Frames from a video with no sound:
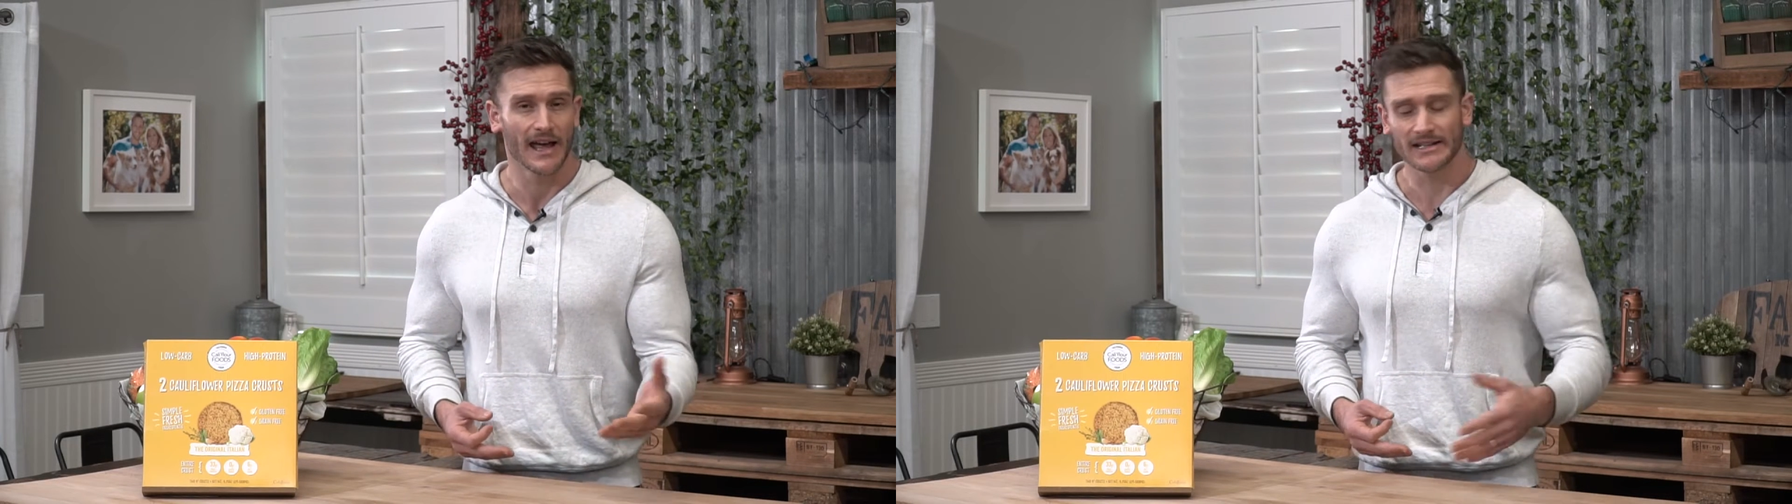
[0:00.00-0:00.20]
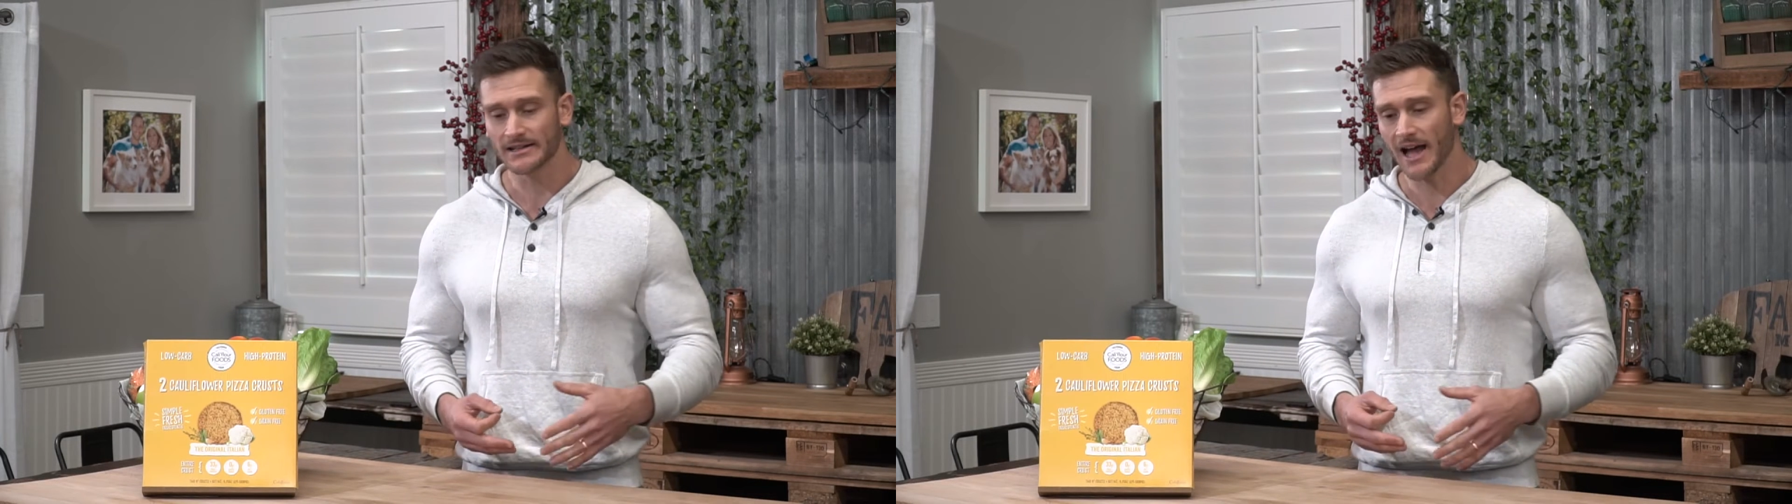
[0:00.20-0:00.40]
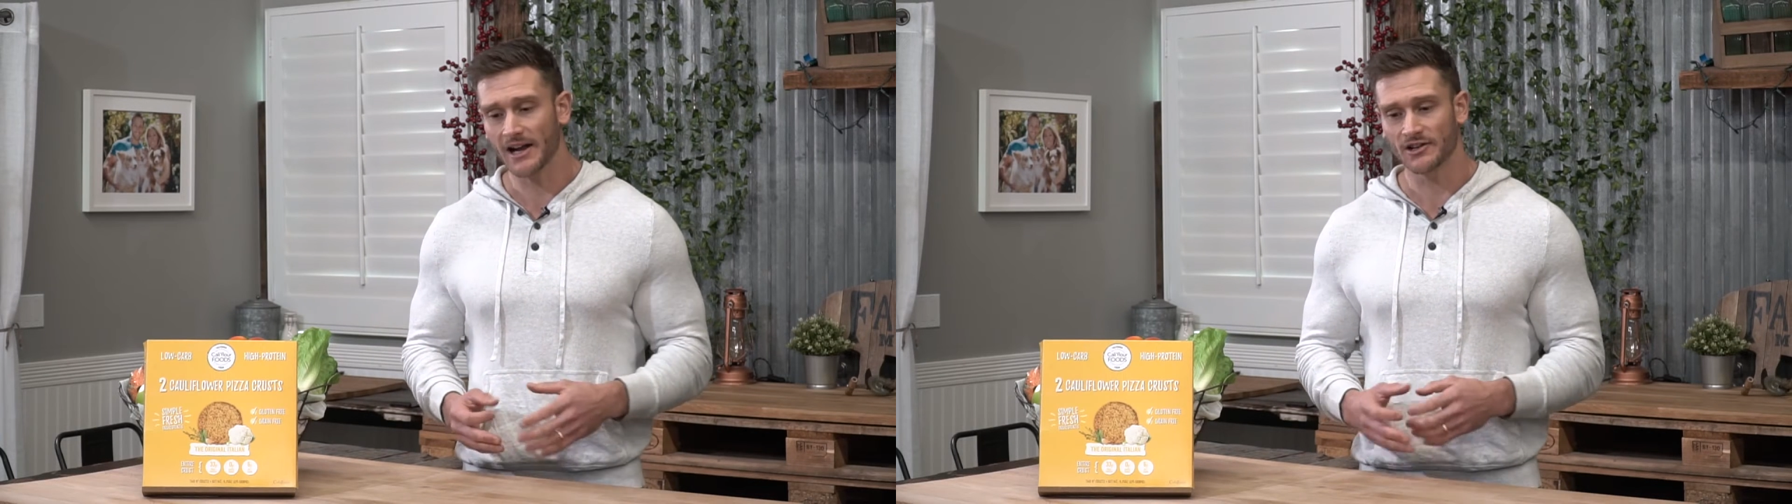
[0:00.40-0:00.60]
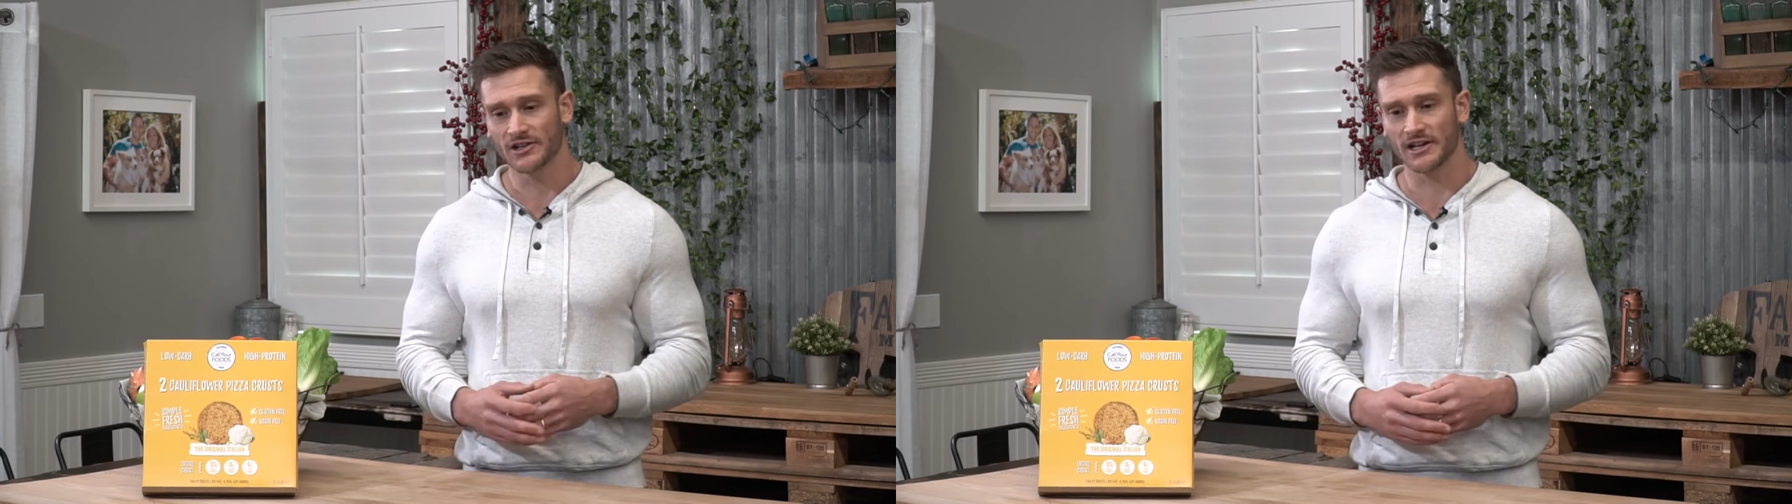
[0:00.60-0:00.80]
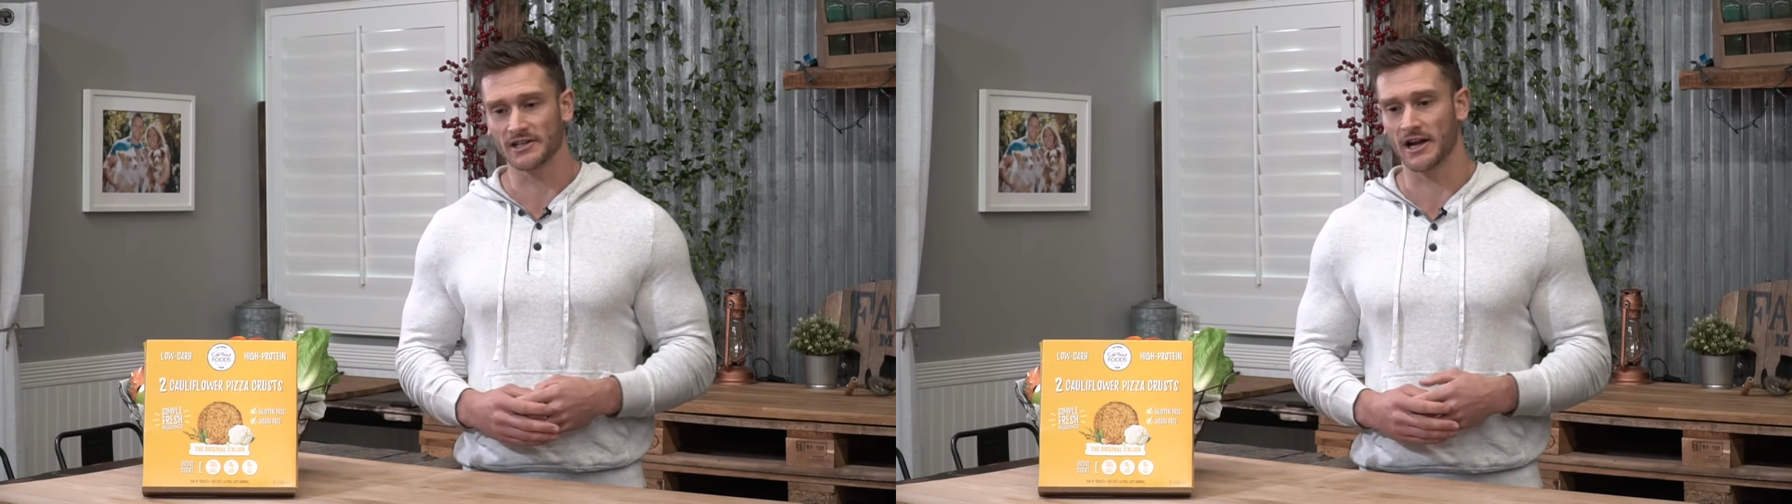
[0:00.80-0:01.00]
It's not
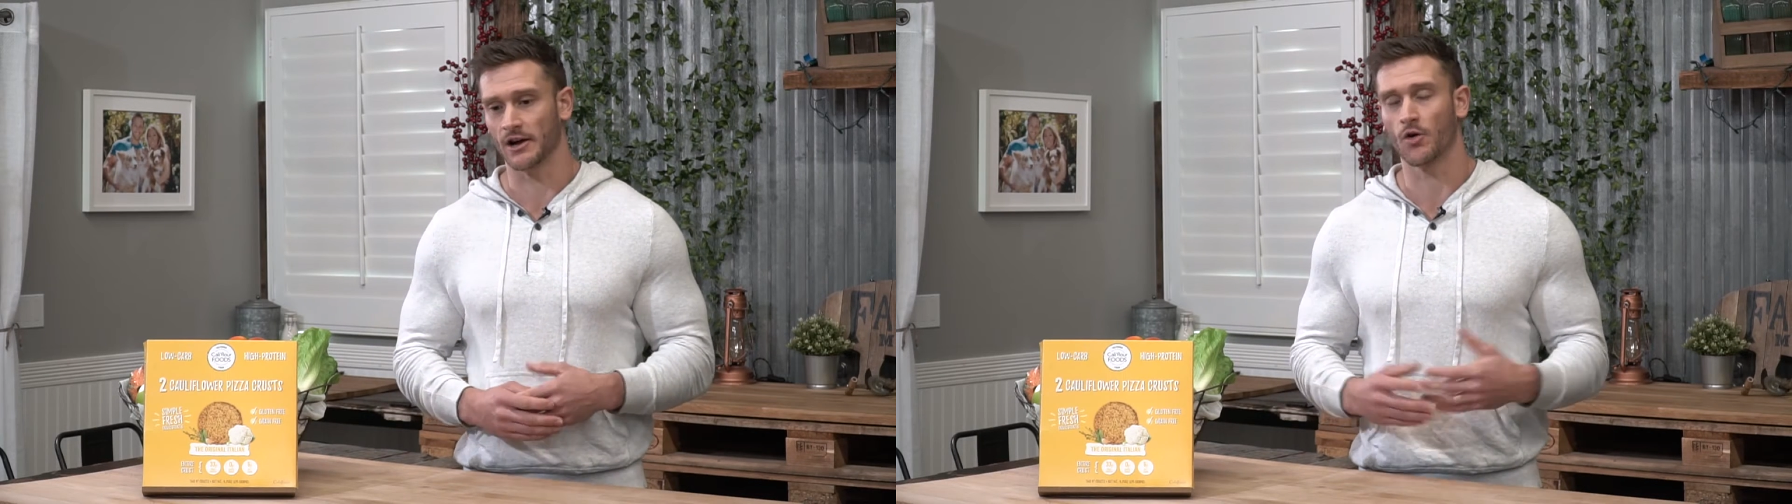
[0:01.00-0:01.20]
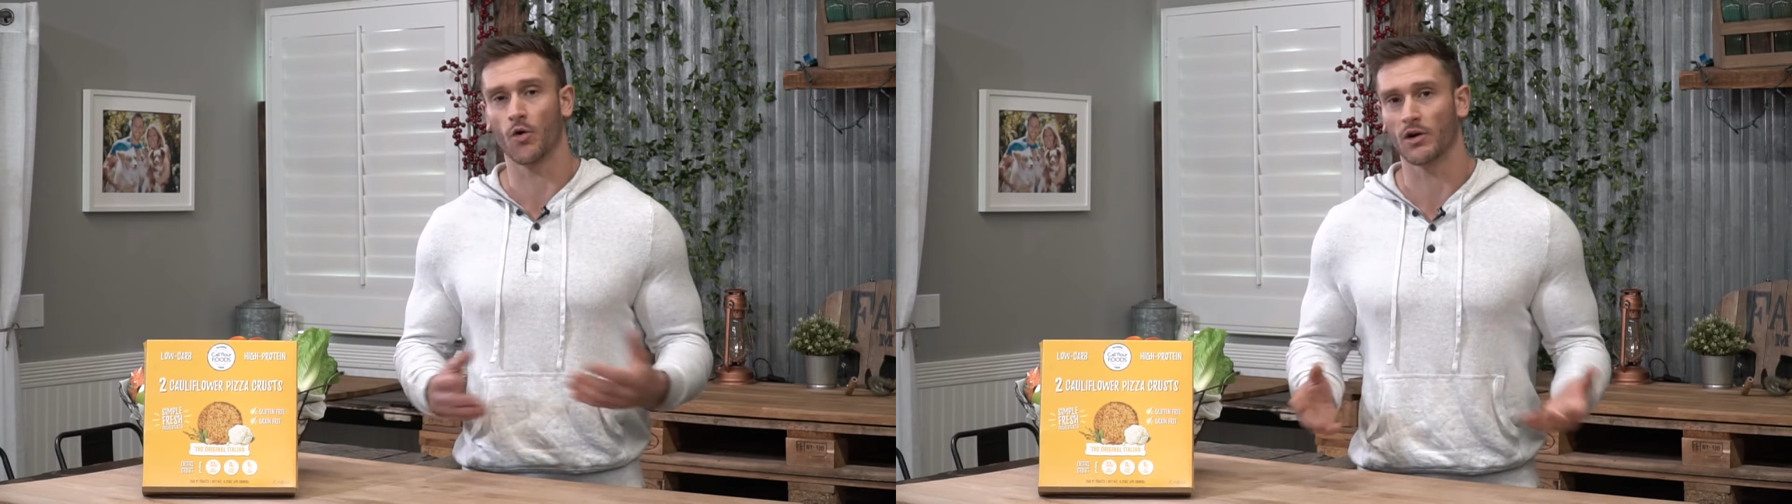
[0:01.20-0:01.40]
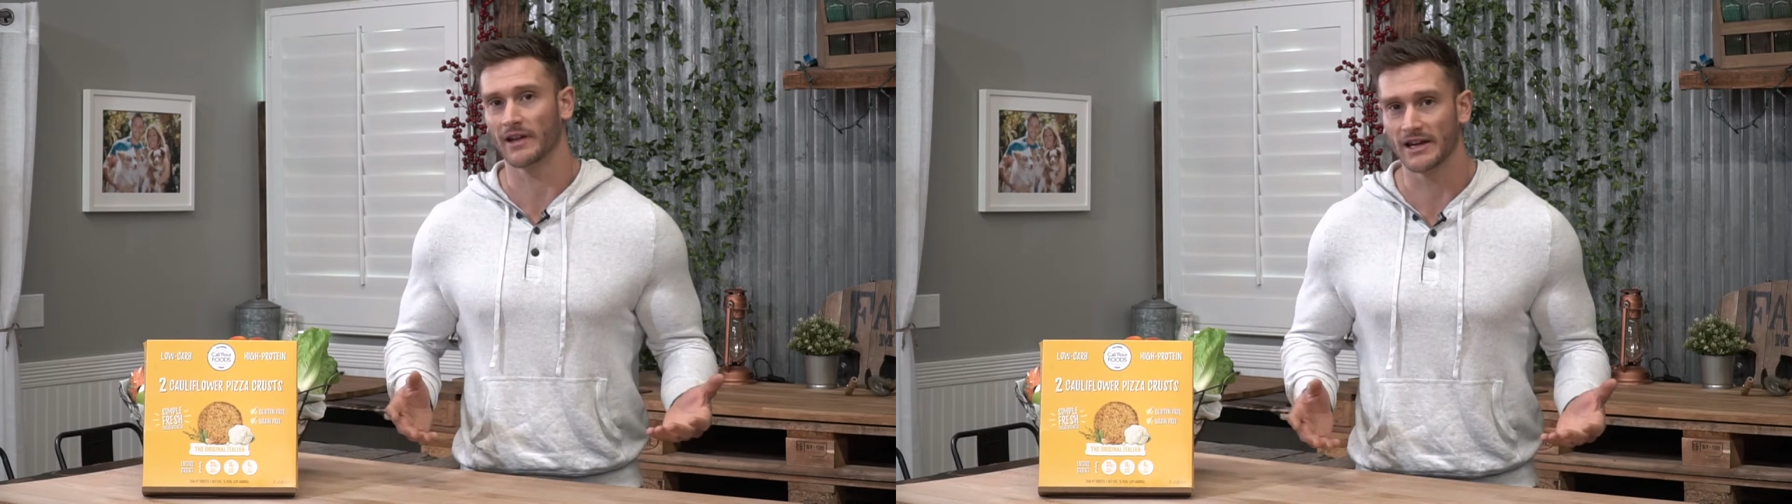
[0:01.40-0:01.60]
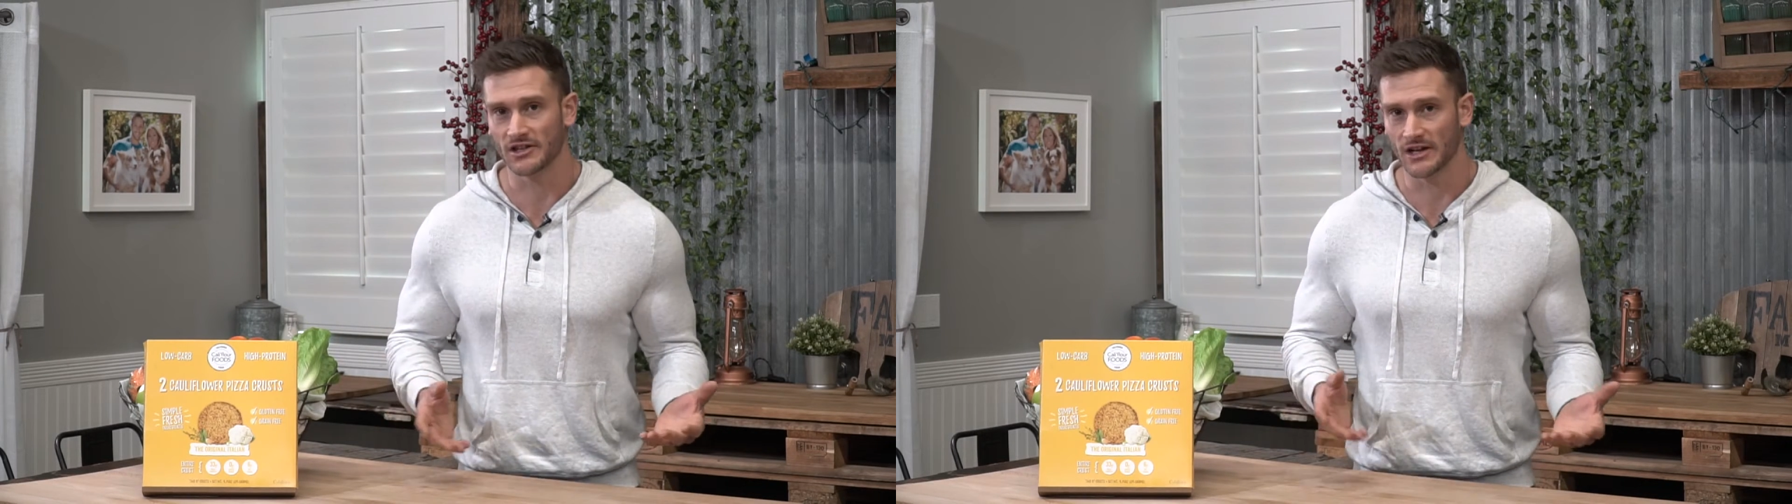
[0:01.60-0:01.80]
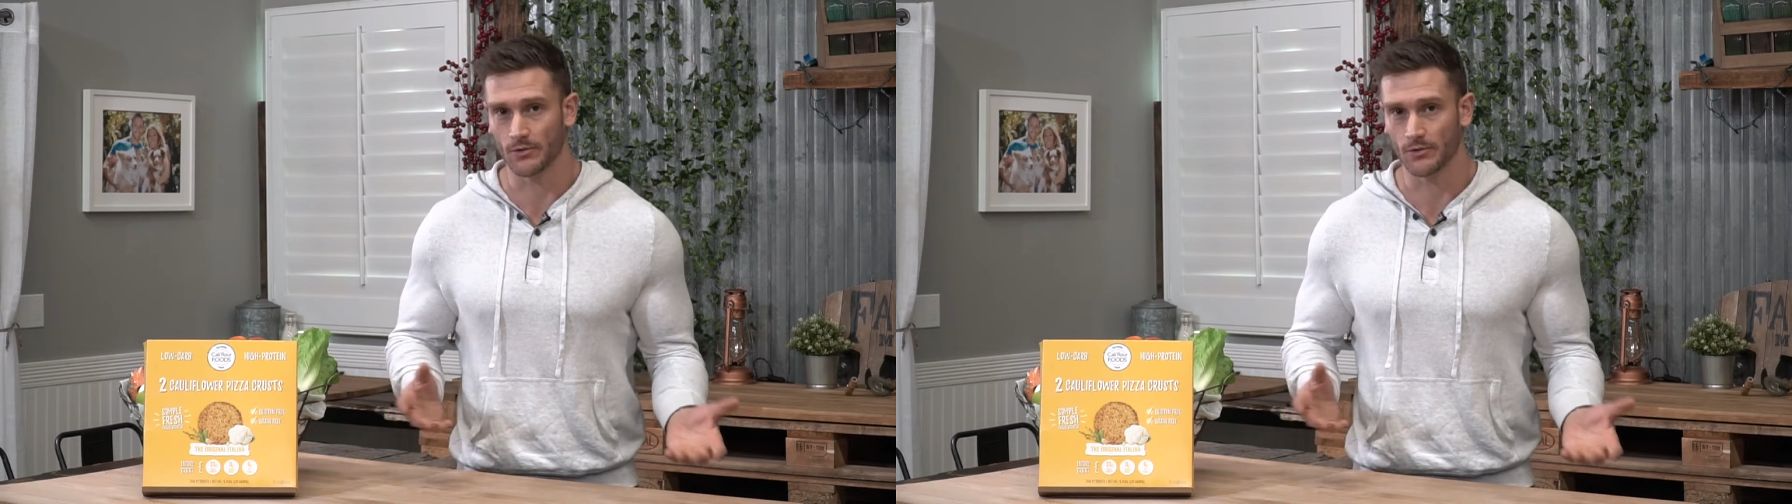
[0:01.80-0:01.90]
just a correlation